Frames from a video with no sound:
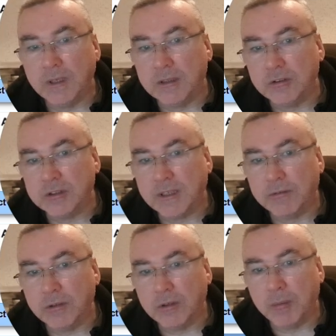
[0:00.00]
I'll just
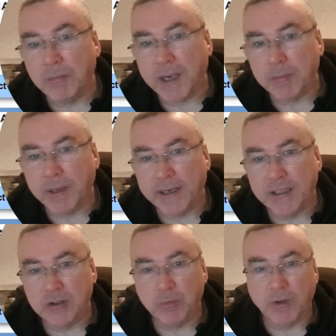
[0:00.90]
have a look at my
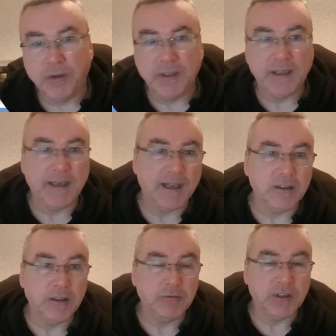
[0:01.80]
page. One thing you
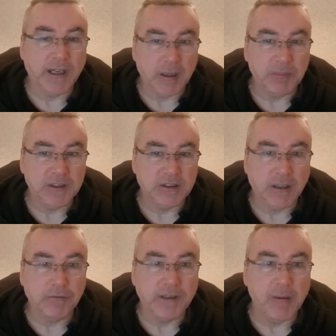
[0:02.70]
can do to help
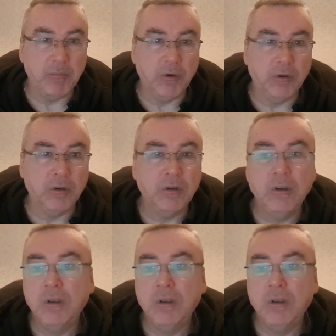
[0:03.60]
yourself get more